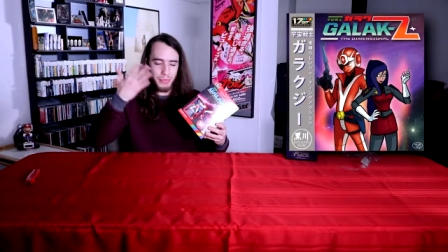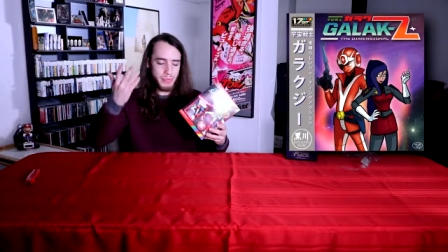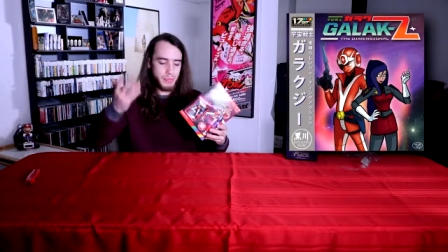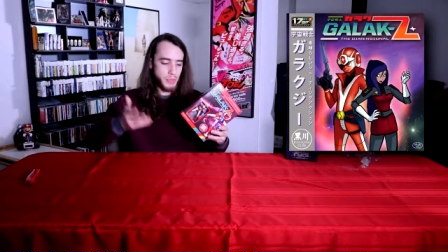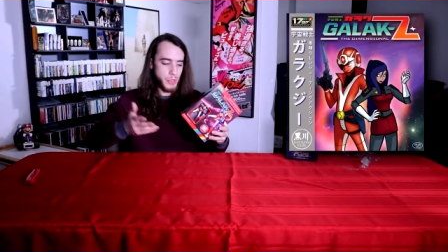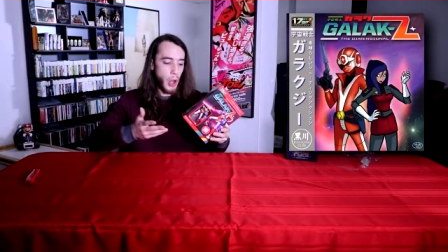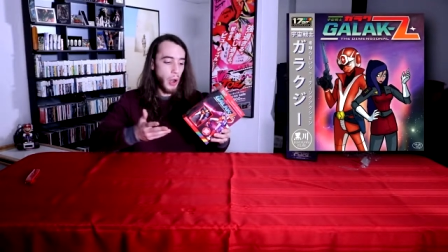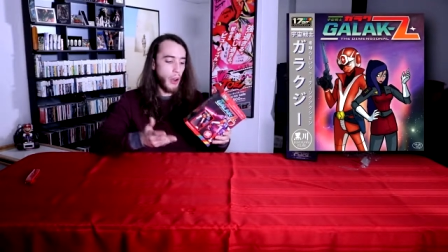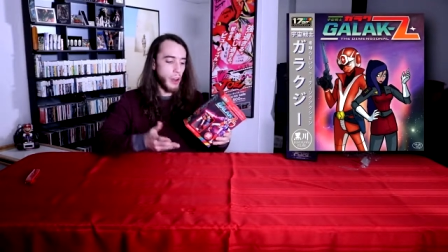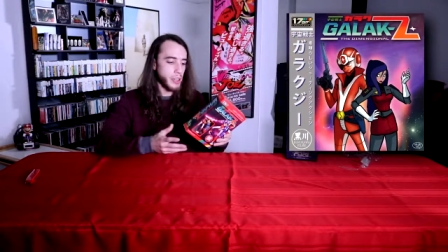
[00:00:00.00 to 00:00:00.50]

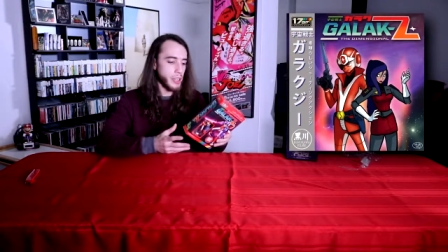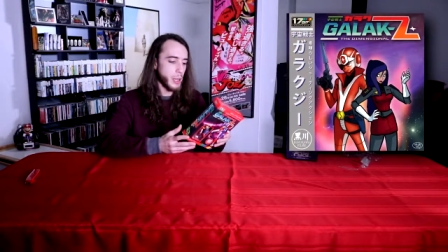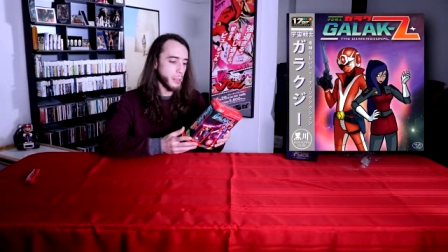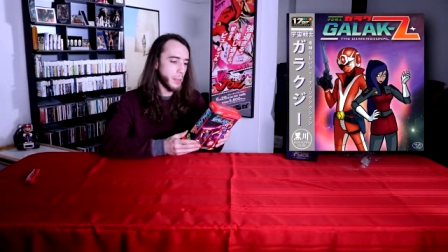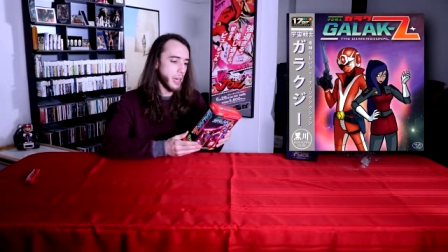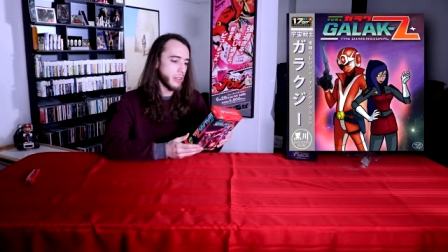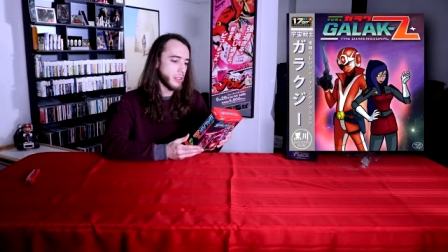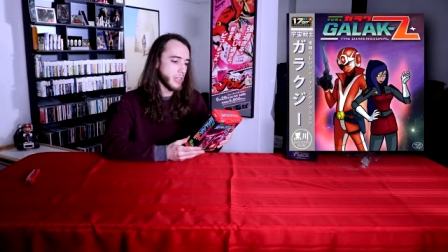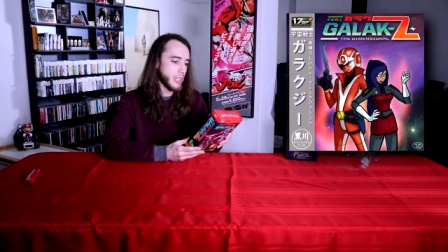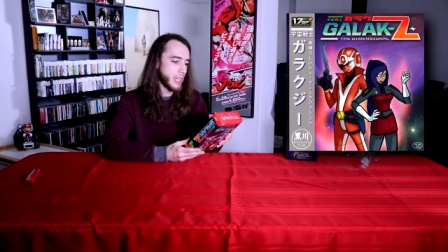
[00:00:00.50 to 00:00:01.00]
talk
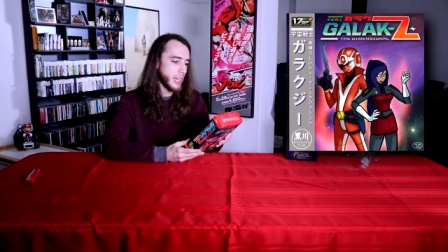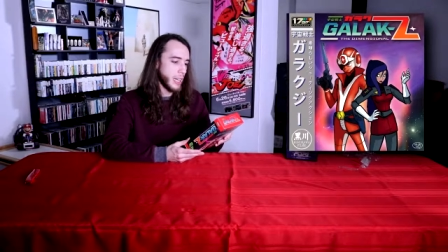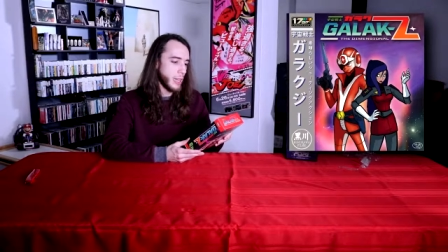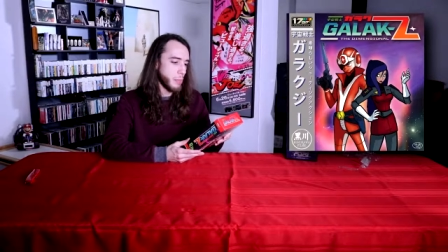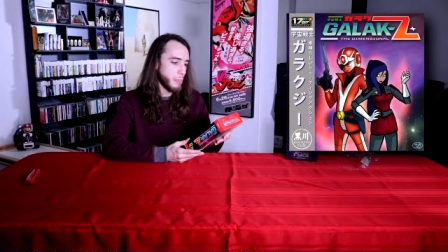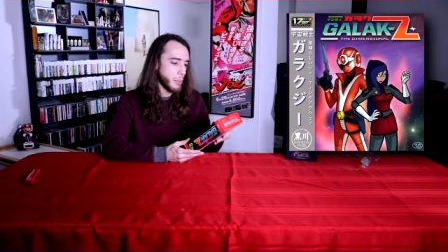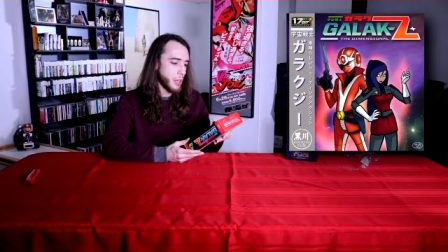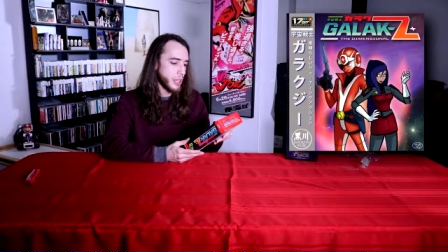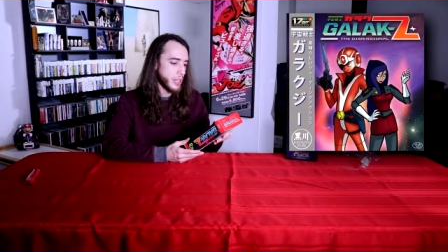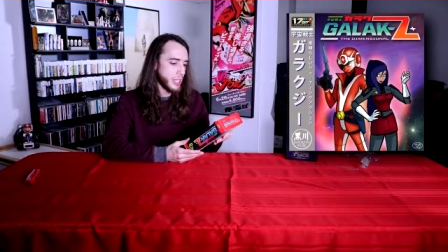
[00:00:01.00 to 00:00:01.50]
about the
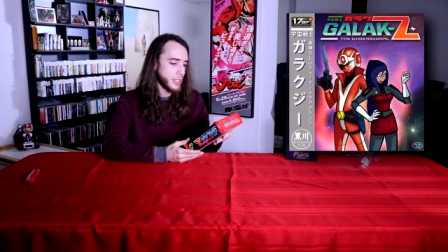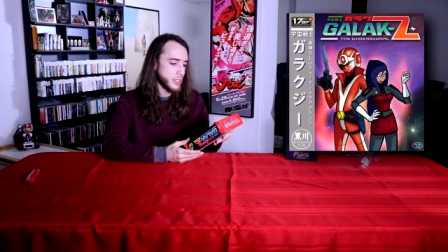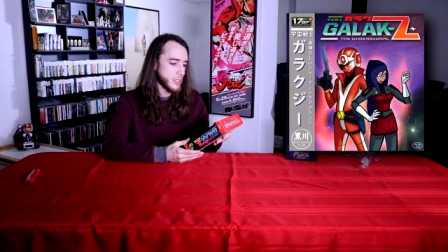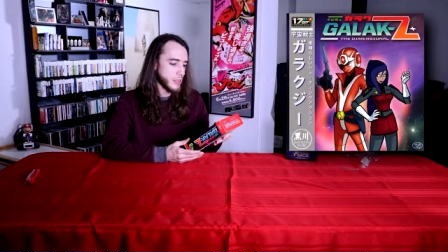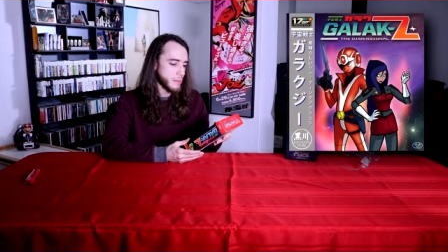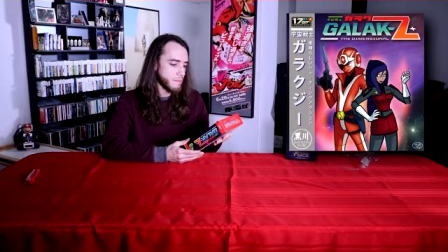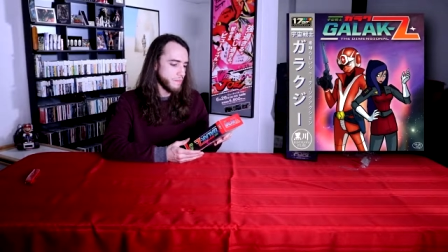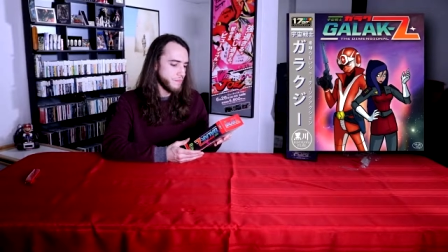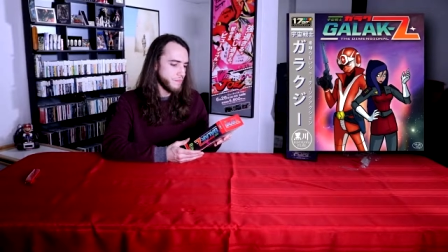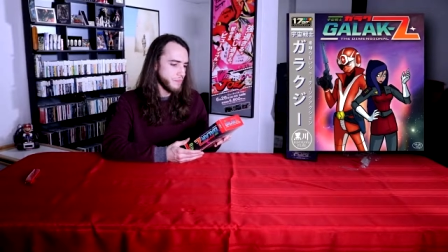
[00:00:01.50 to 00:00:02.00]
game, but
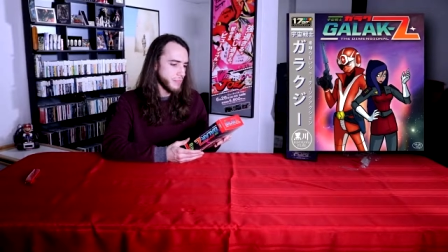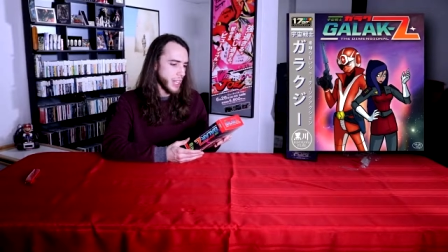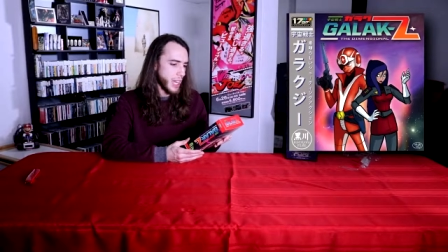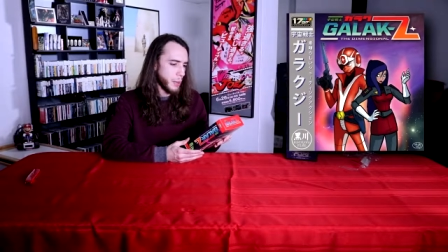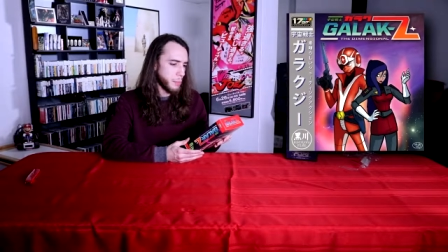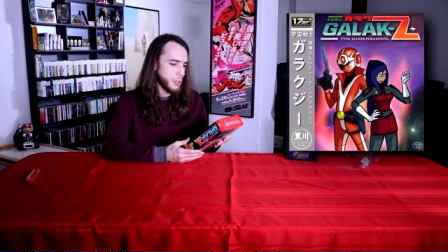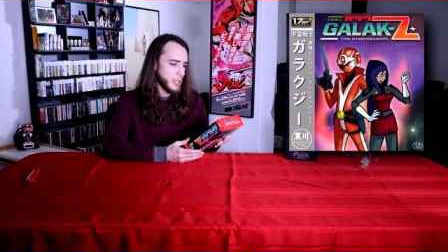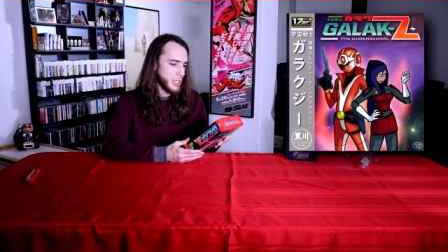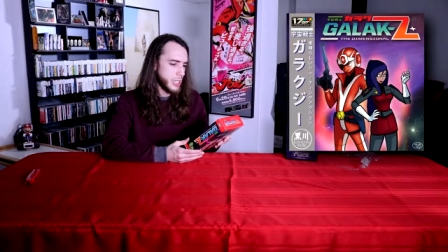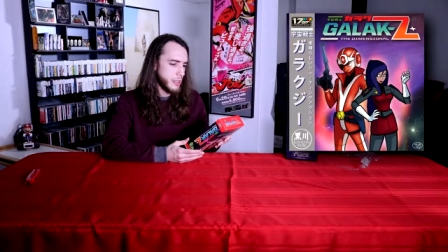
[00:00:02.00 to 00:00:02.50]
it's, I
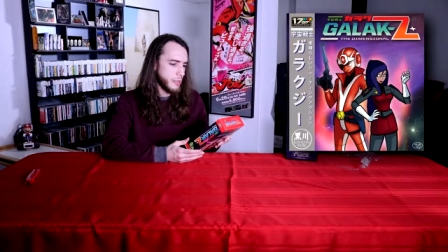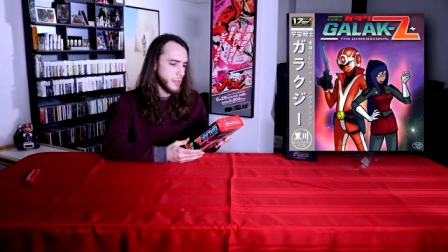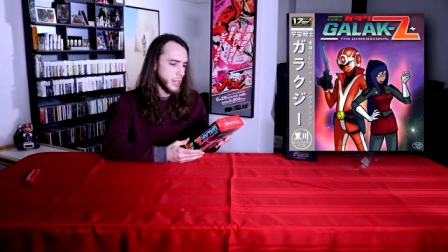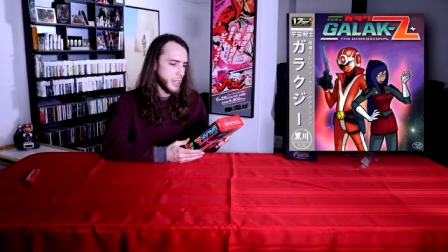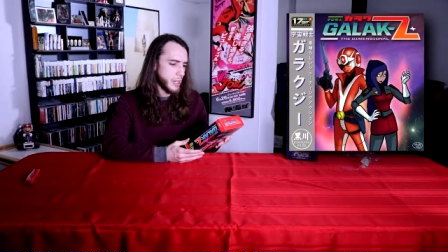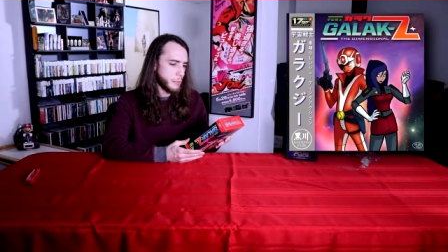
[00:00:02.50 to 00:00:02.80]
believe,